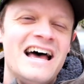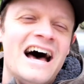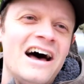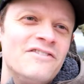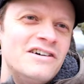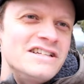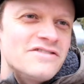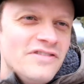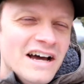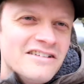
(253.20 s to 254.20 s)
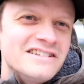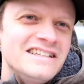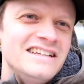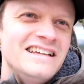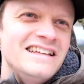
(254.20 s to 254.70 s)
I've always
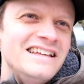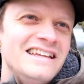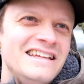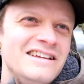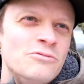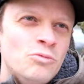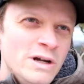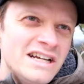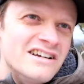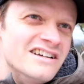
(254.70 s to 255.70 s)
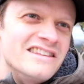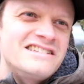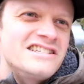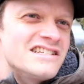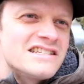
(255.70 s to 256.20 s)
found it weird.
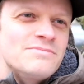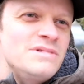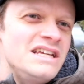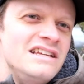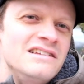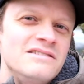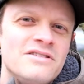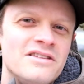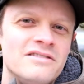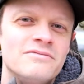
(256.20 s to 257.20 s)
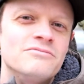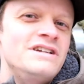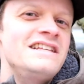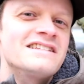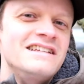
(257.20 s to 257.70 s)
This is just me
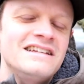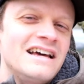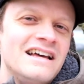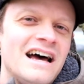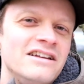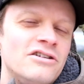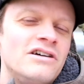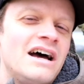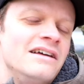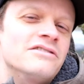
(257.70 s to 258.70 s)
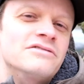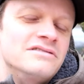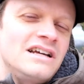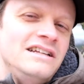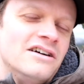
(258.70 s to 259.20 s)
reasoning. I know I
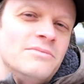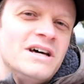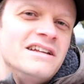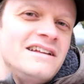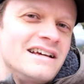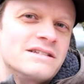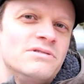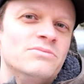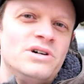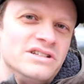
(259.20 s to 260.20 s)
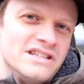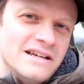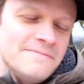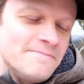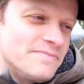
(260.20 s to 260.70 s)
don't, I'm not an expert in
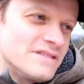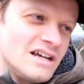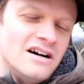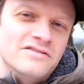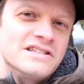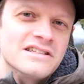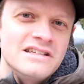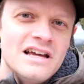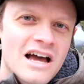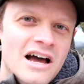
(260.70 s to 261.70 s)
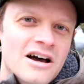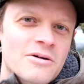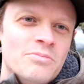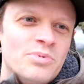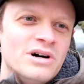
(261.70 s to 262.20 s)
bonsai, obviously,
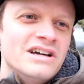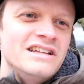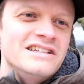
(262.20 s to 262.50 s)
but